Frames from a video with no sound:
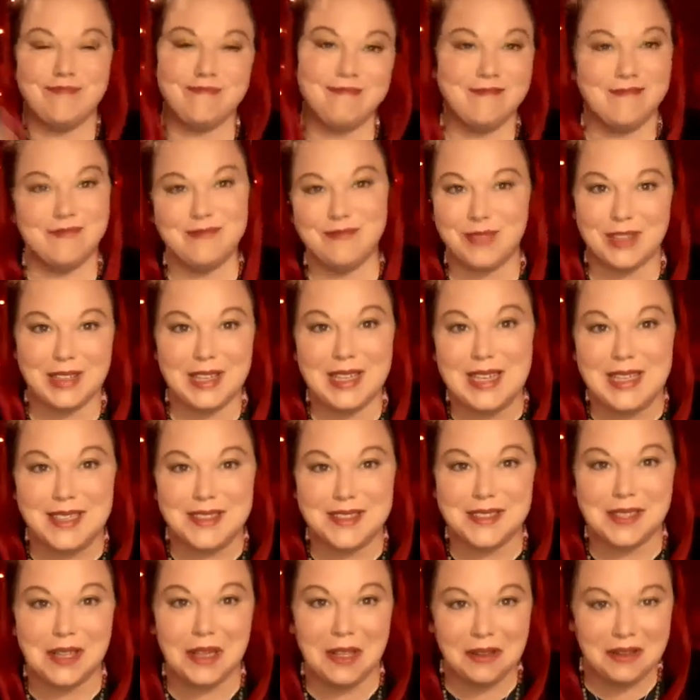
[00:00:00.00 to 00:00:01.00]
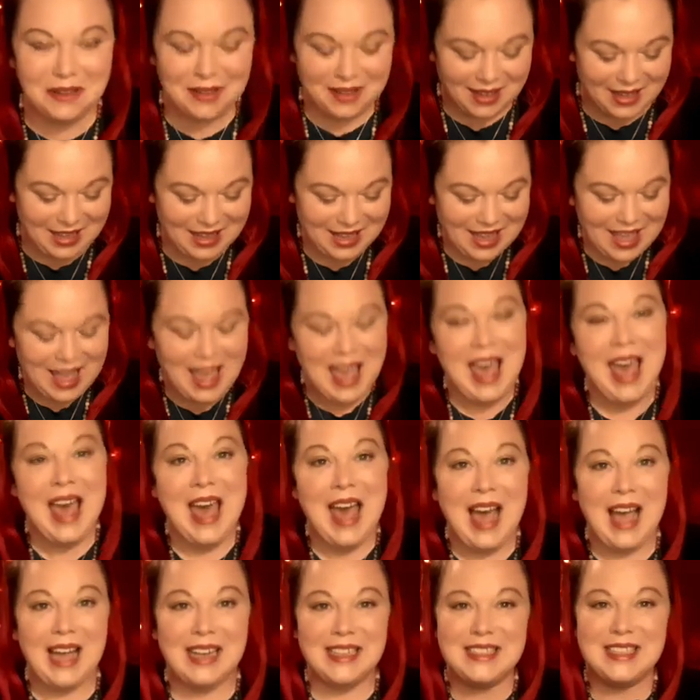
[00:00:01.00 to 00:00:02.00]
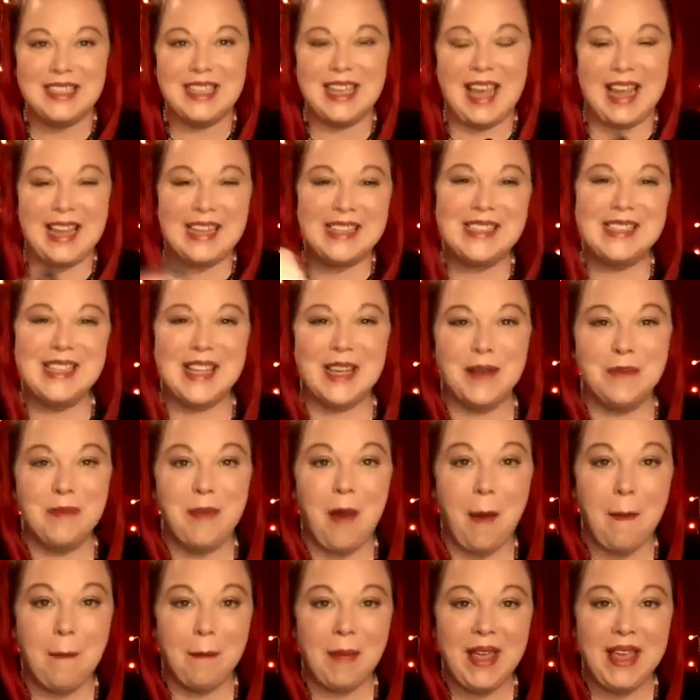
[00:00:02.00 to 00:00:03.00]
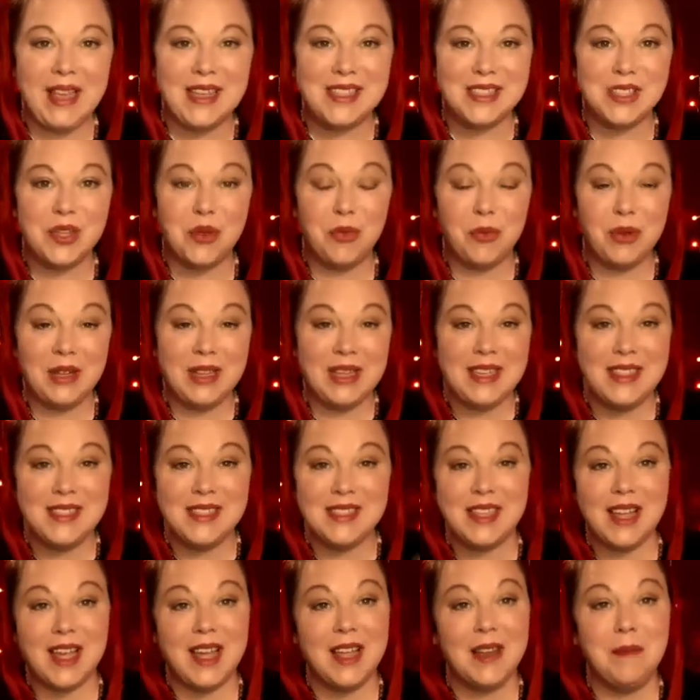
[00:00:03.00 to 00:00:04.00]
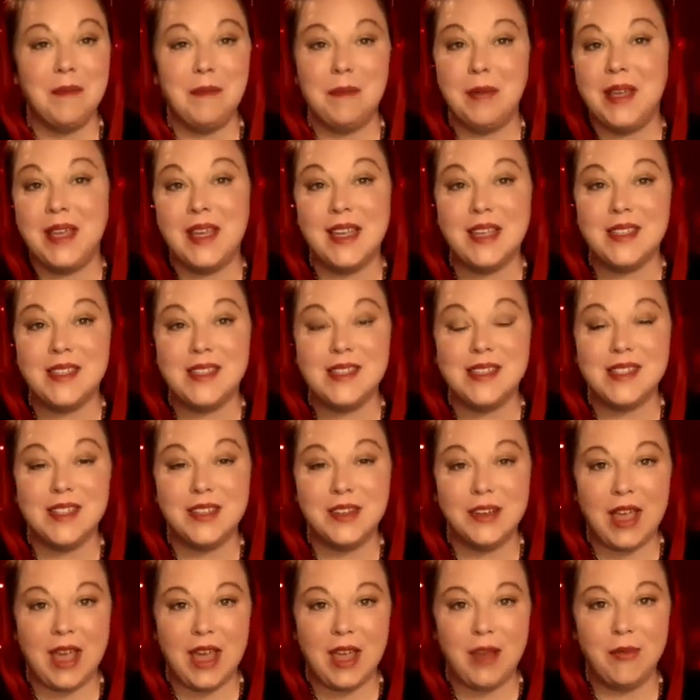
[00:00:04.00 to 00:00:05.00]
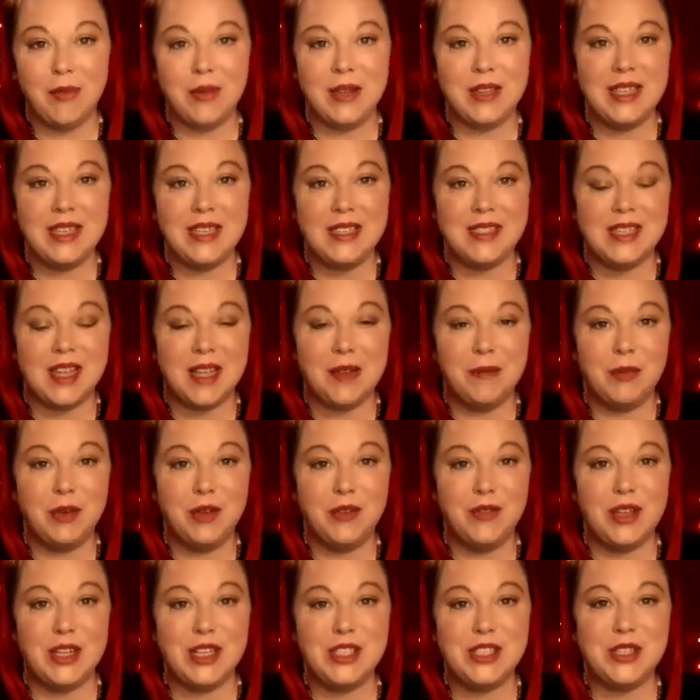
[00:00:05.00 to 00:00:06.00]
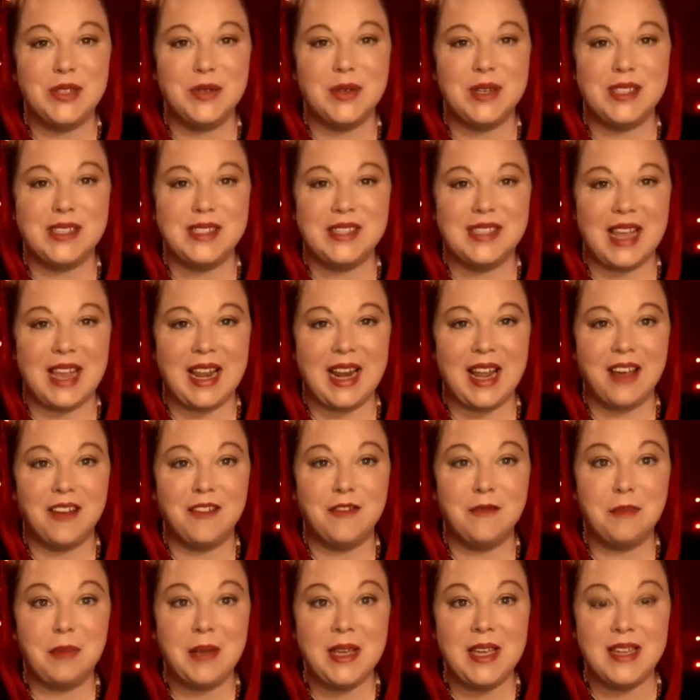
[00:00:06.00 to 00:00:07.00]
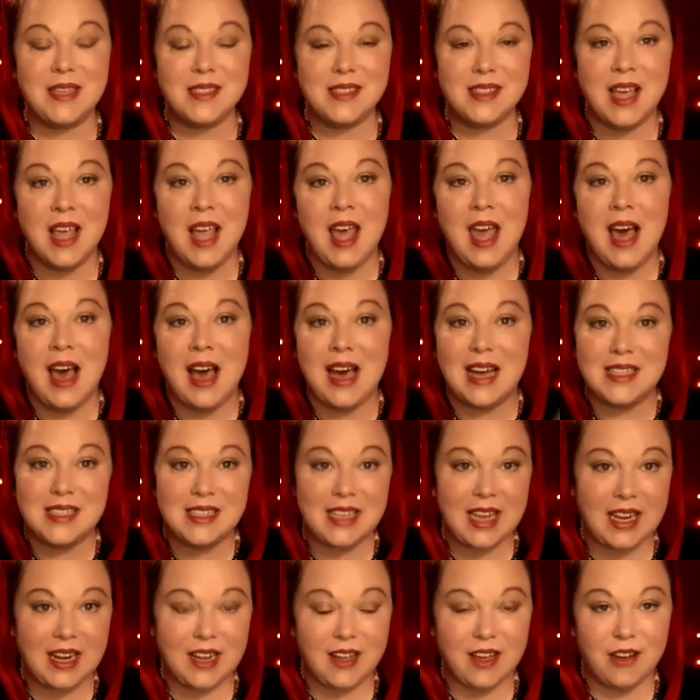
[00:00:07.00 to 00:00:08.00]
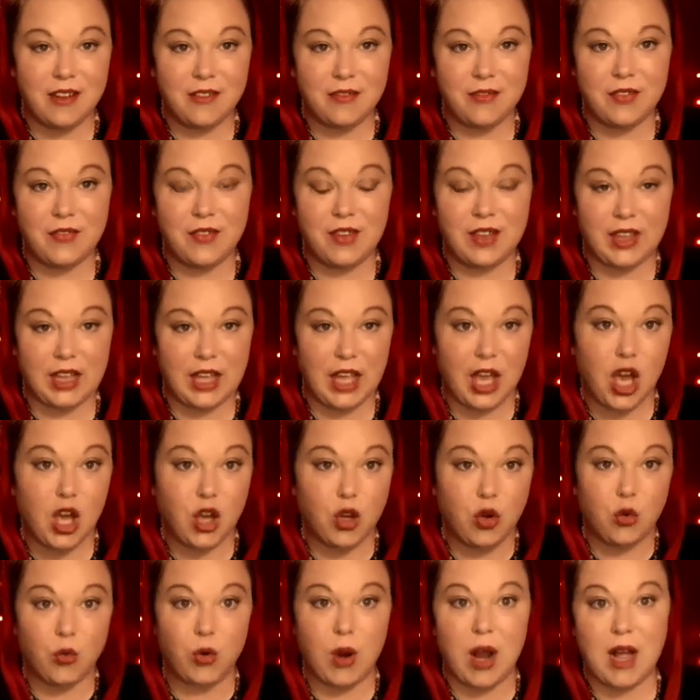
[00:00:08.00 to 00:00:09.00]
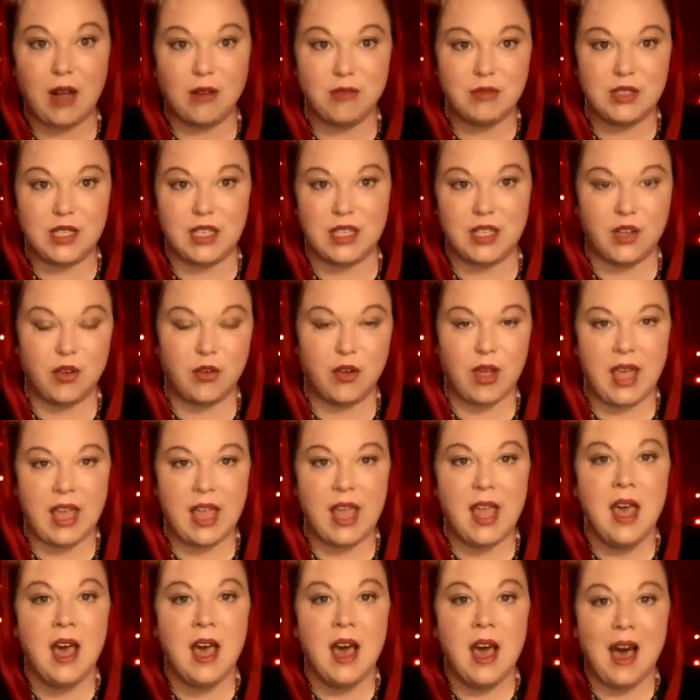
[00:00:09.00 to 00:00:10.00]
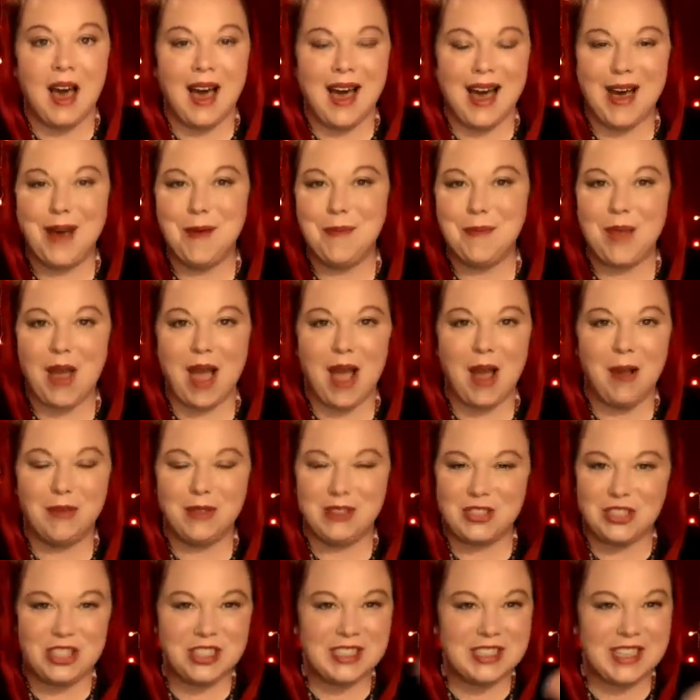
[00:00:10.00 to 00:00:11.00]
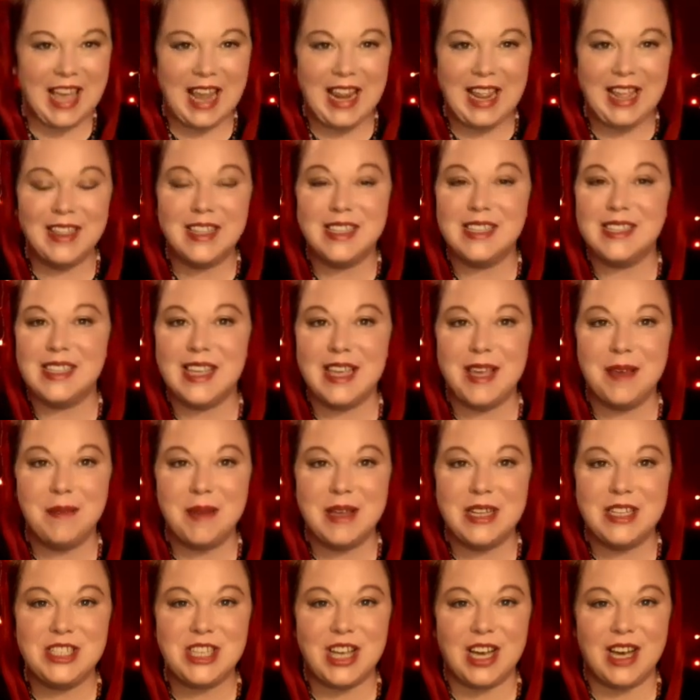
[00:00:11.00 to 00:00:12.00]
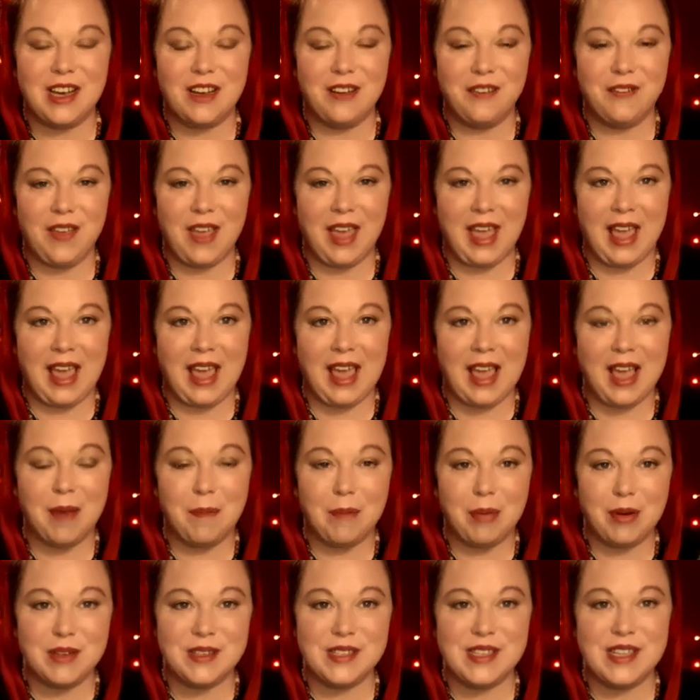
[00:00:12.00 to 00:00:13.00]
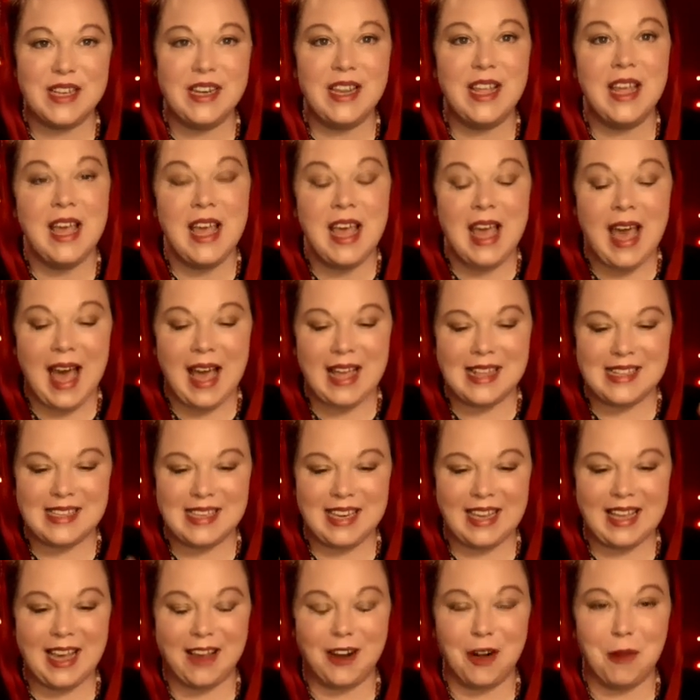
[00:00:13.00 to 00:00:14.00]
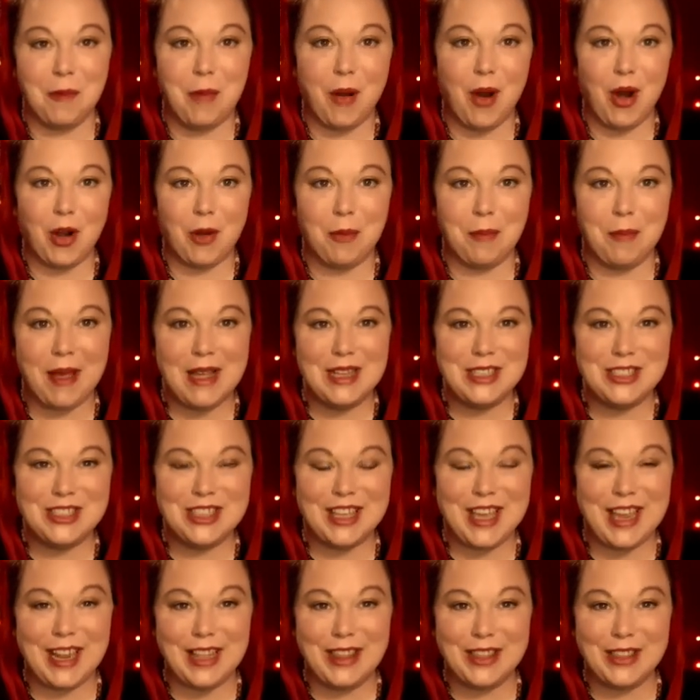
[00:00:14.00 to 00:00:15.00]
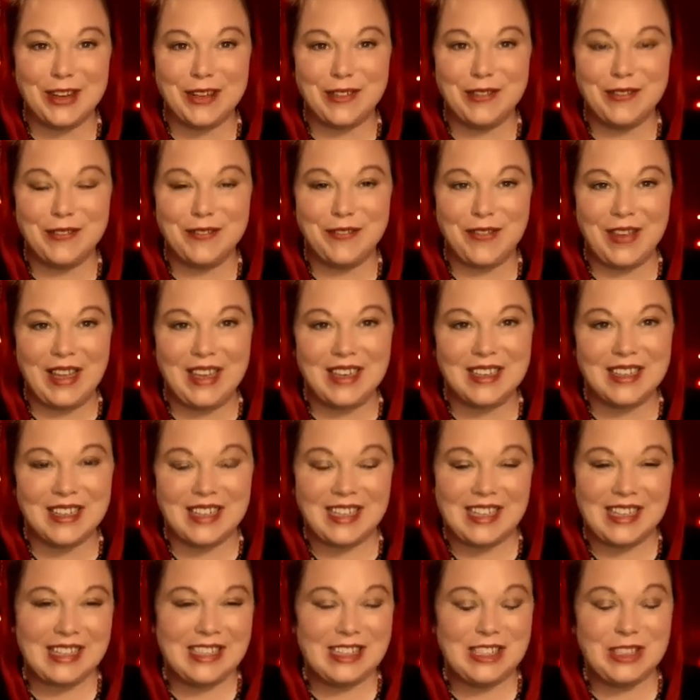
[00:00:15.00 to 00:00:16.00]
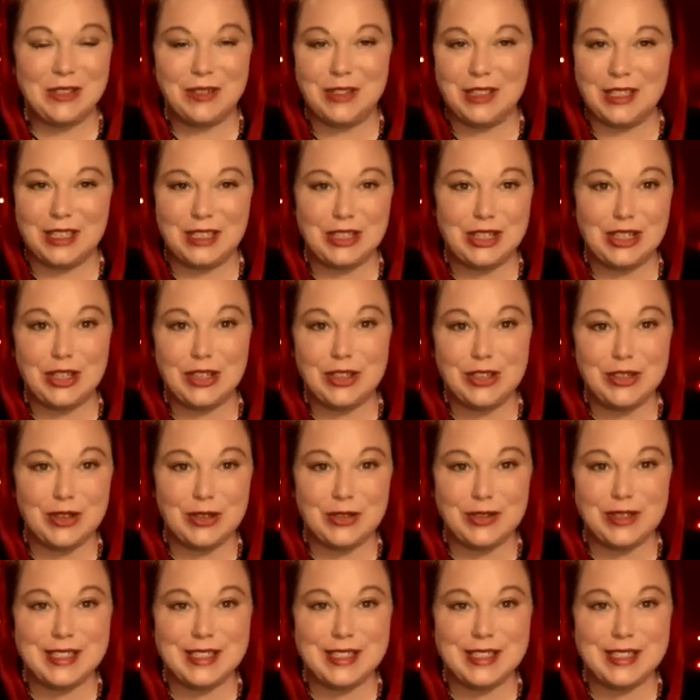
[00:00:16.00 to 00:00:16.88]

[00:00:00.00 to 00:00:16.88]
release and to gain some peace. Release and peace. Okay, release and move into a state of peace, a state of feeling grounded. Okay, I was just getting this image of a person sitting on a park bench, getting their feet into the dirt or the